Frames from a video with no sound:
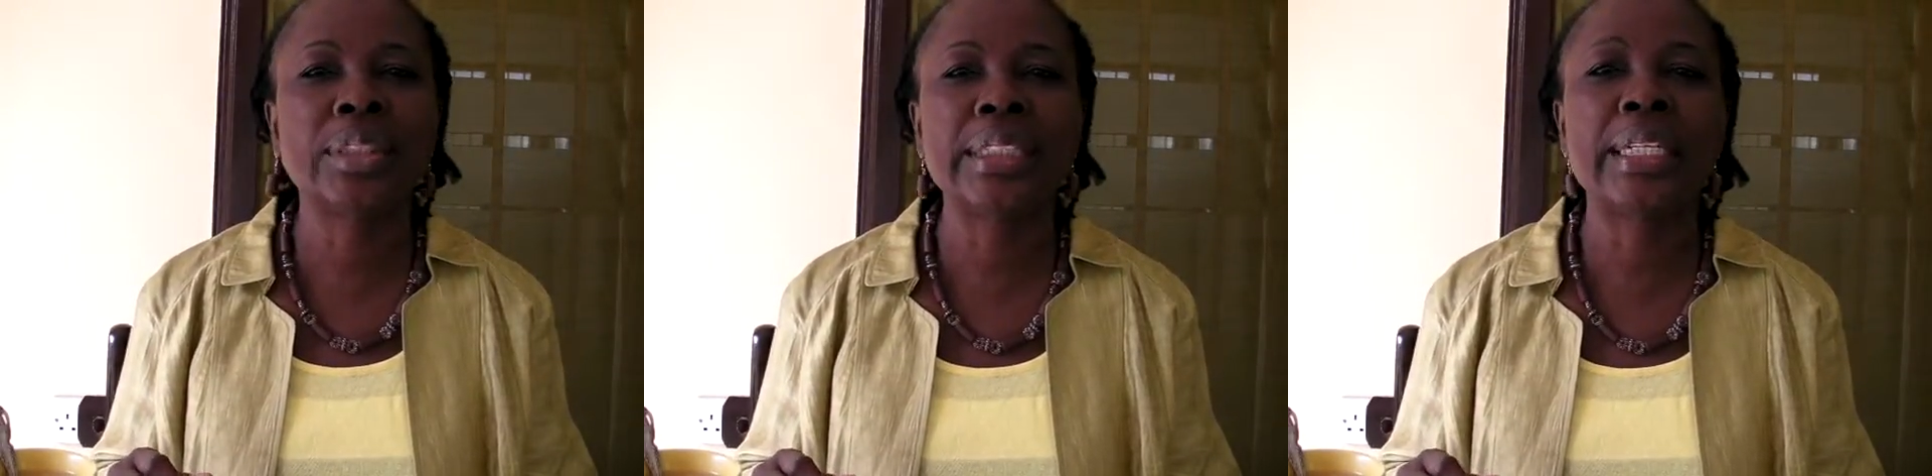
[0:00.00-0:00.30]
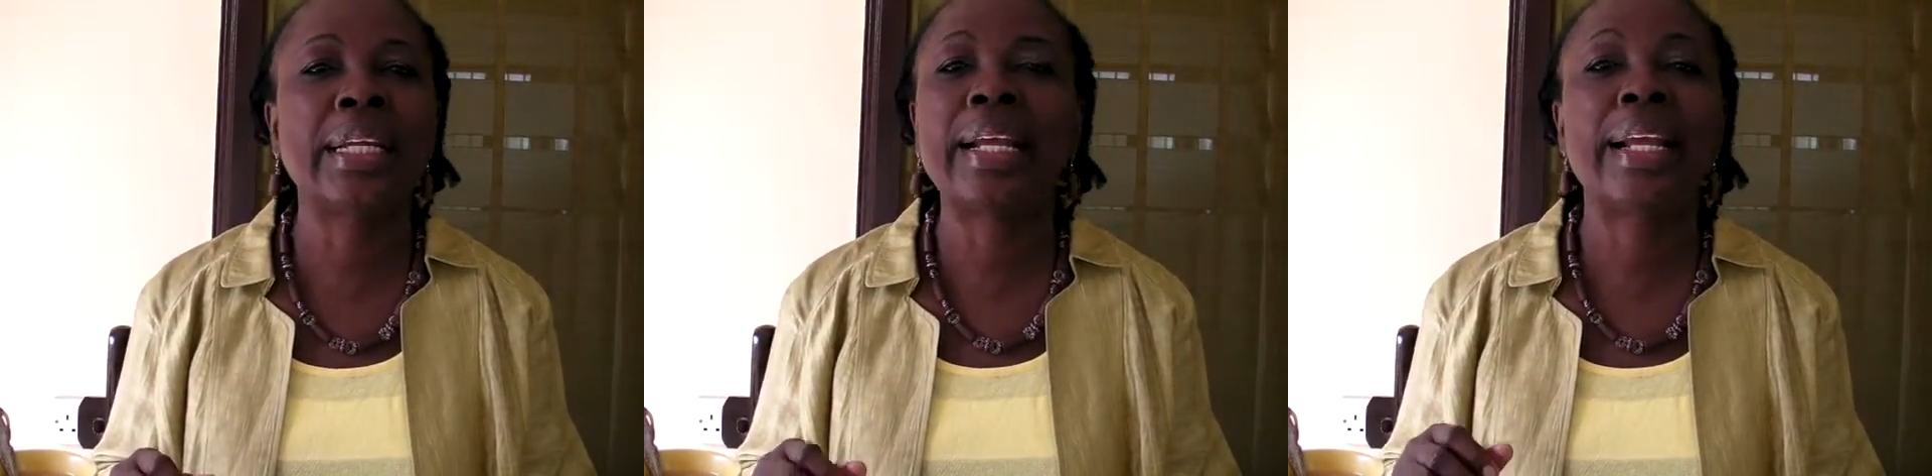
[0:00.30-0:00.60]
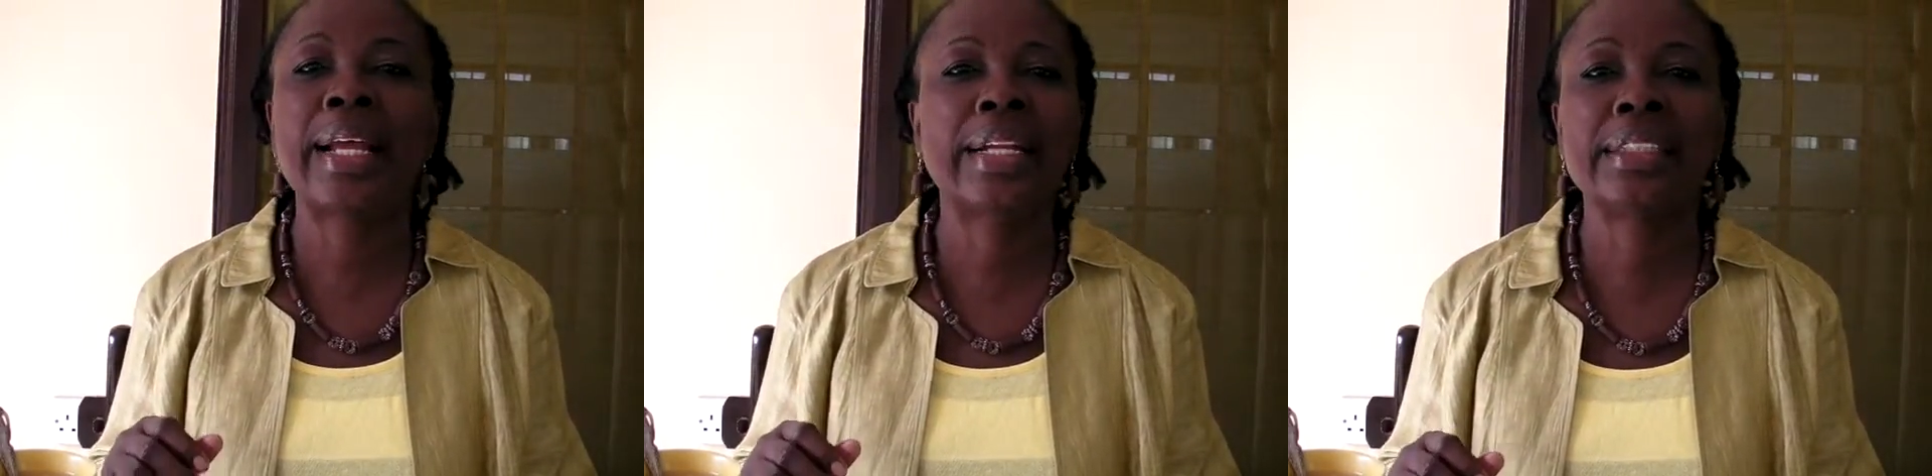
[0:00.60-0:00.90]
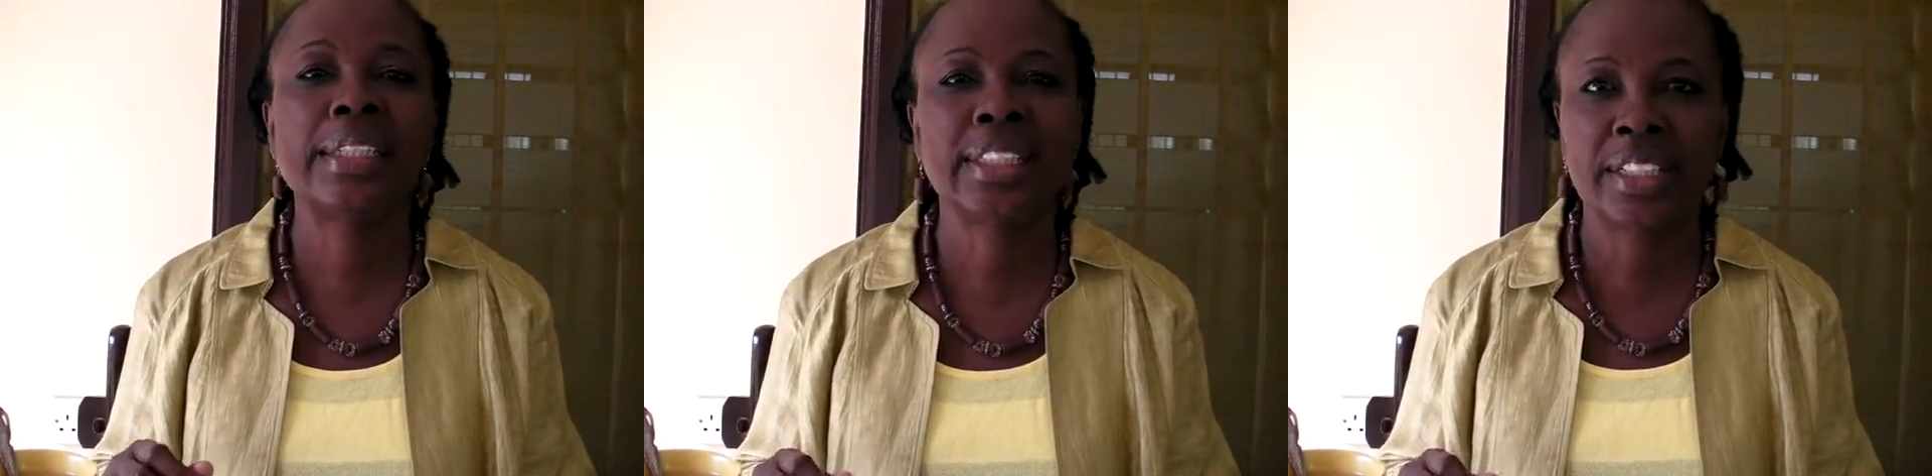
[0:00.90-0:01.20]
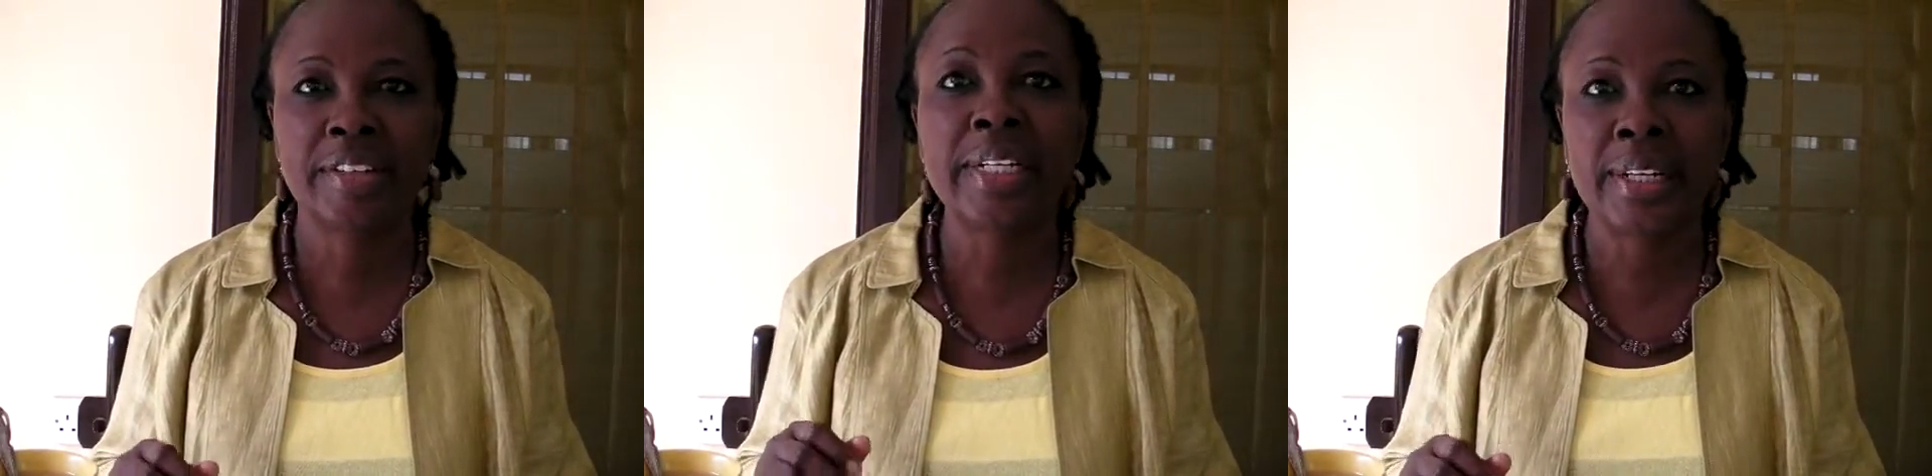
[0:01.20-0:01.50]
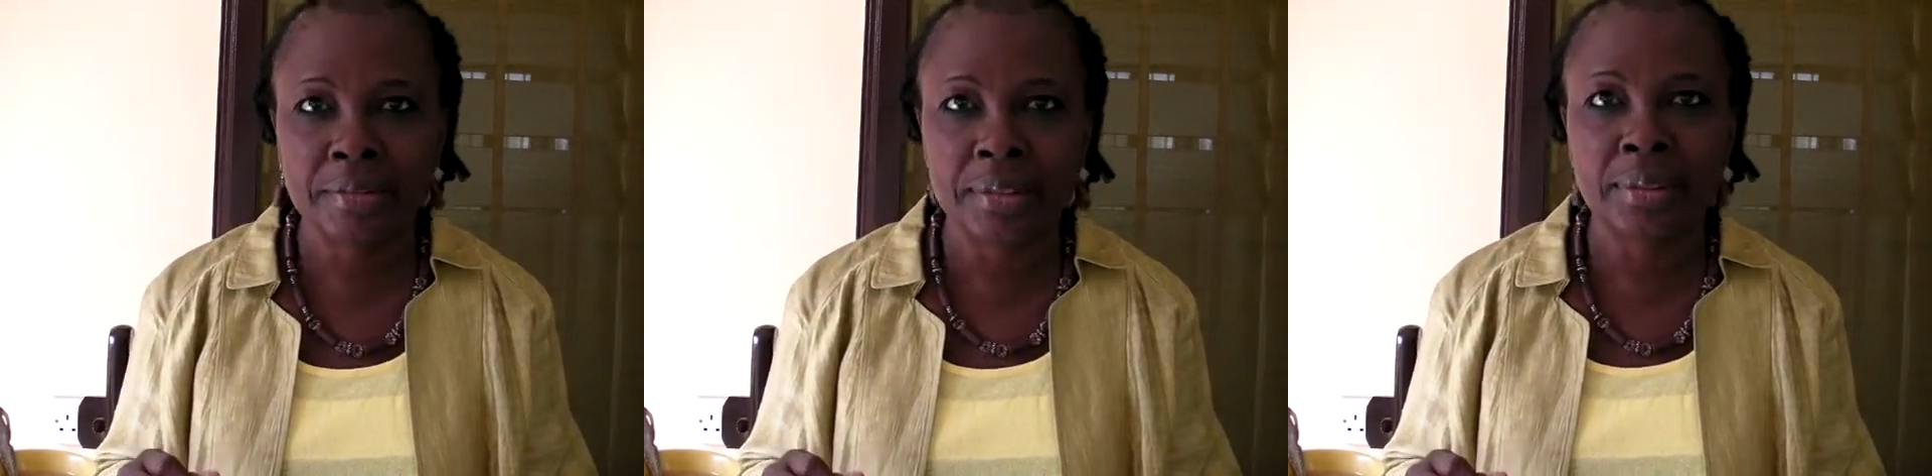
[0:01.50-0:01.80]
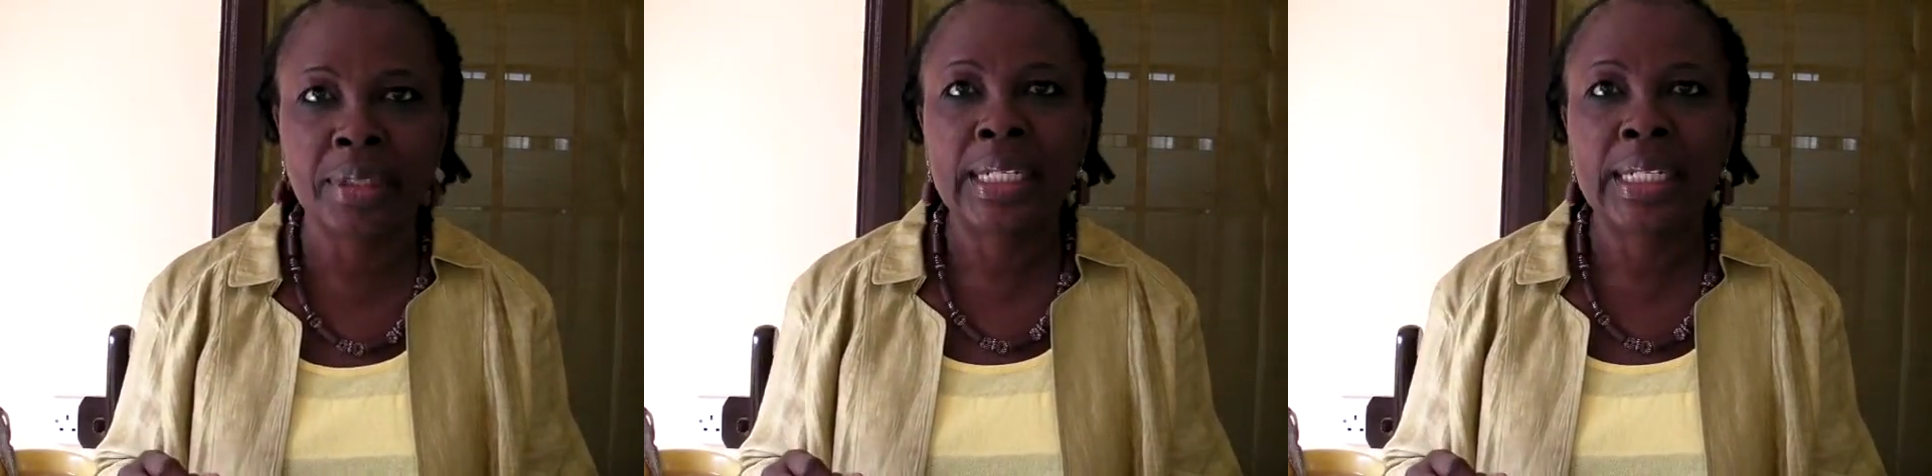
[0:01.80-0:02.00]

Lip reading: say at tertiary level,